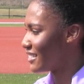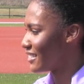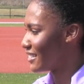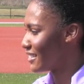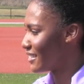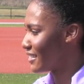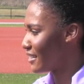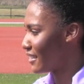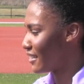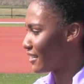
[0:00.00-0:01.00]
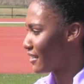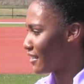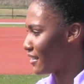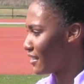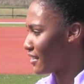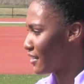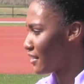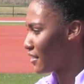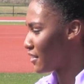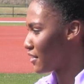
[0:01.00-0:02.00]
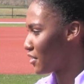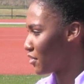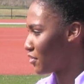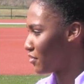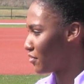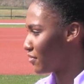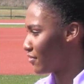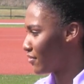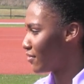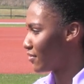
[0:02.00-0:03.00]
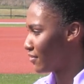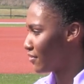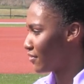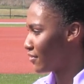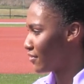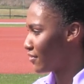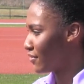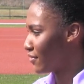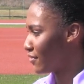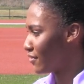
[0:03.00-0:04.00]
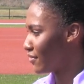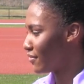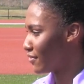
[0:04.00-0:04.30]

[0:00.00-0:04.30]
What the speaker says: (silent)